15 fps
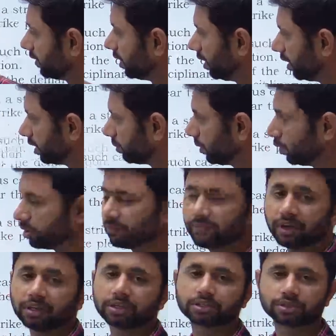heard about
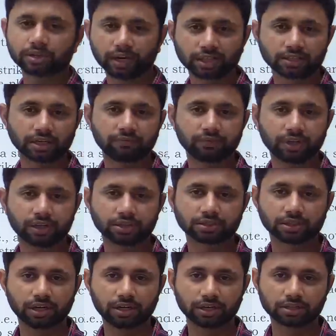various strikes and various
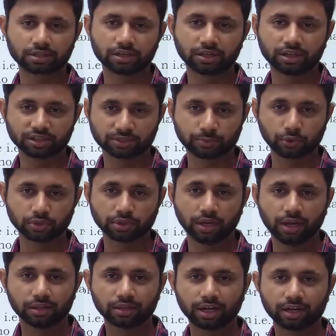industrial disputes
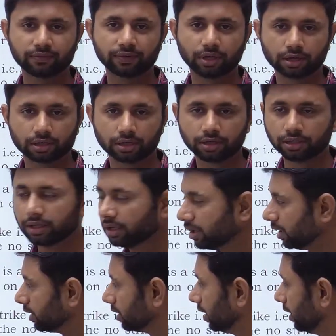that have occurred
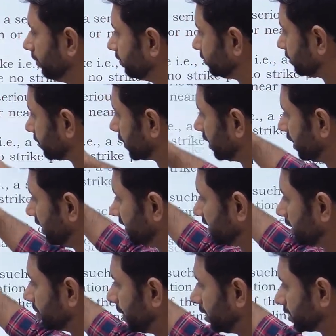in the recent
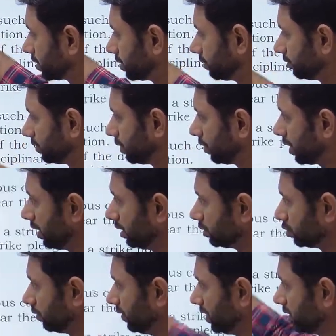past. Okay, so
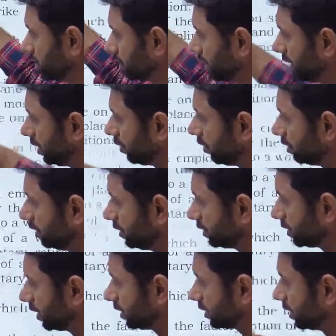we will study all these
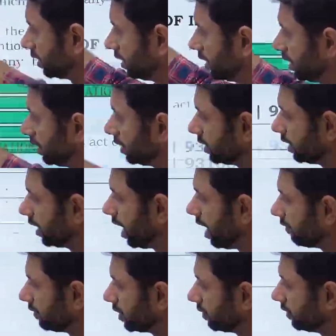things. Then
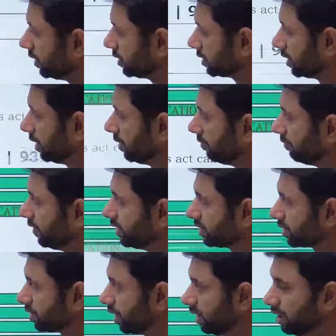afterwards, we will
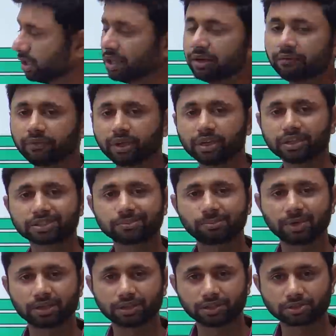study various
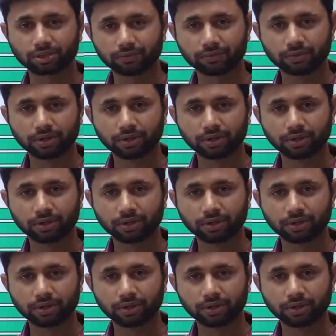methods of